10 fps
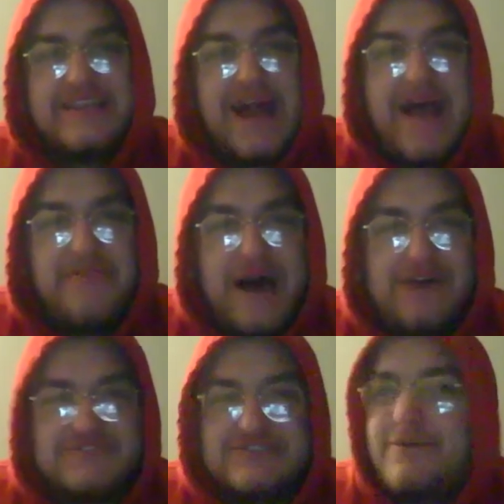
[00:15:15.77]

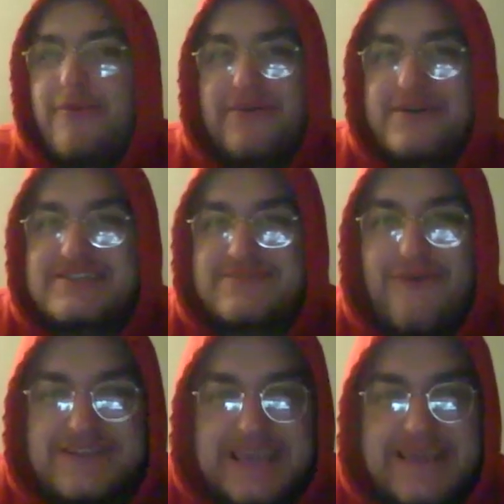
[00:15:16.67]
9,000 double plays in
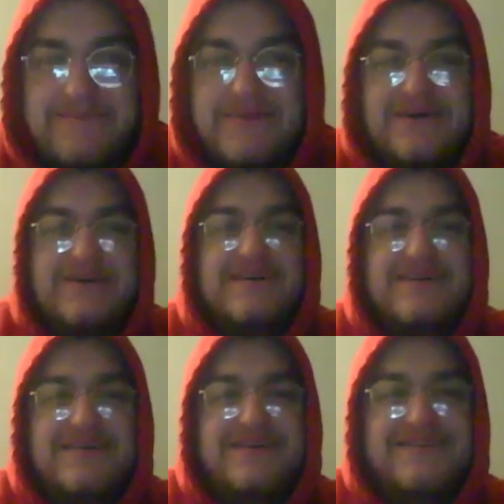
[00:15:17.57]
one game? Nope.